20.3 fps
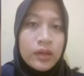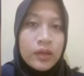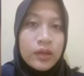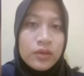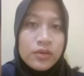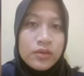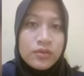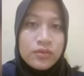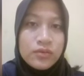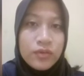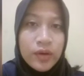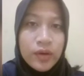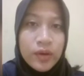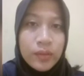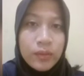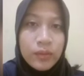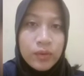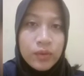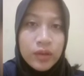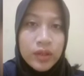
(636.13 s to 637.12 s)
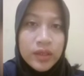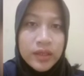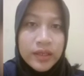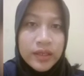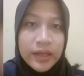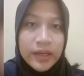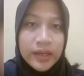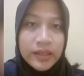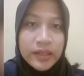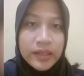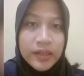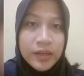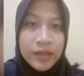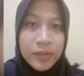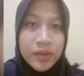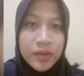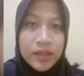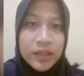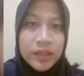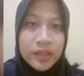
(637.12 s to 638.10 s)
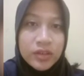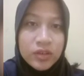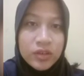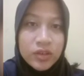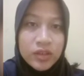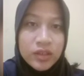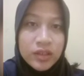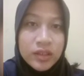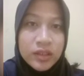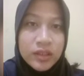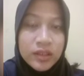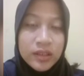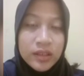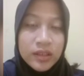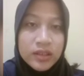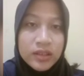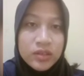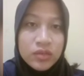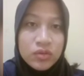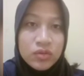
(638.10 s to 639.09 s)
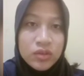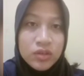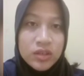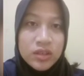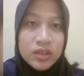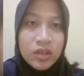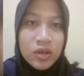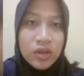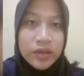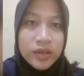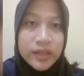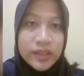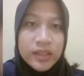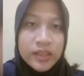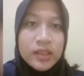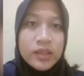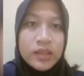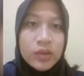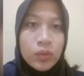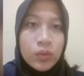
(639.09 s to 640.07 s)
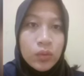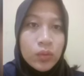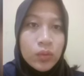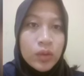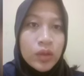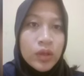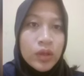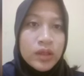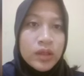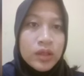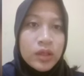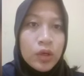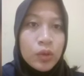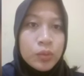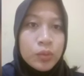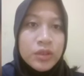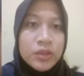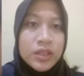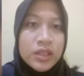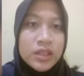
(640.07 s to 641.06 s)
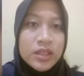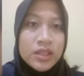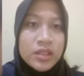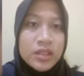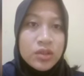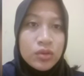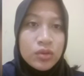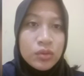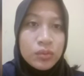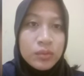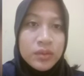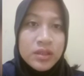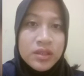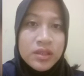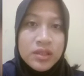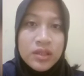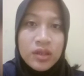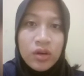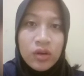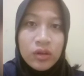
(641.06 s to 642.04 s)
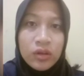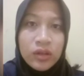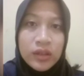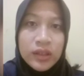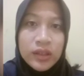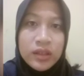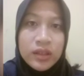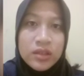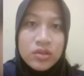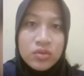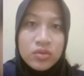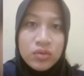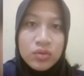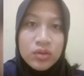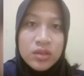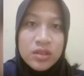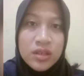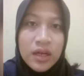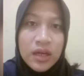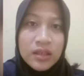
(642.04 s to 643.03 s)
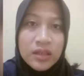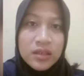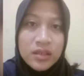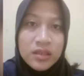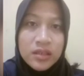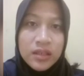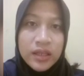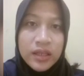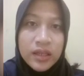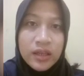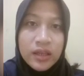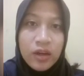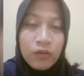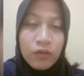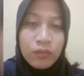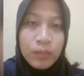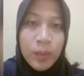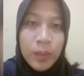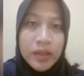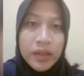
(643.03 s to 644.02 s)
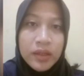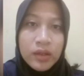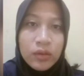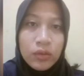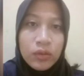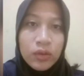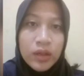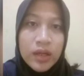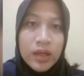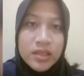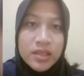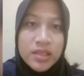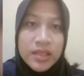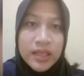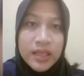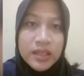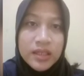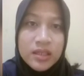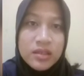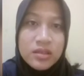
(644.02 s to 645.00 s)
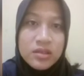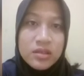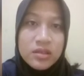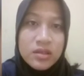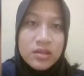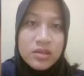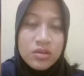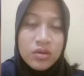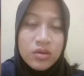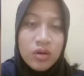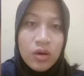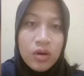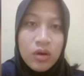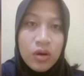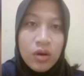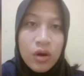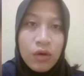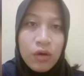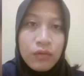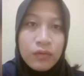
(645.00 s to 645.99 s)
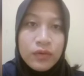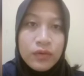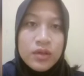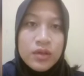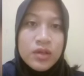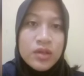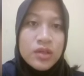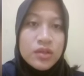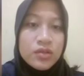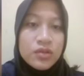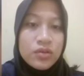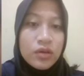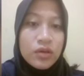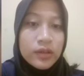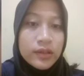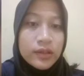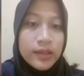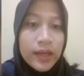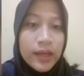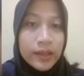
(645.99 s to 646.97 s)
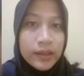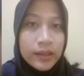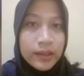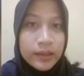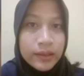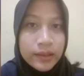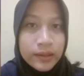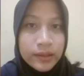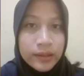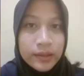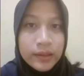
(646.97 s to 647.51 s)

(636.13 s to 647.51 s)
Use vocabulary and grammar that your student already know. The object is to measure only the student understanding of particular sentence of short dialogue.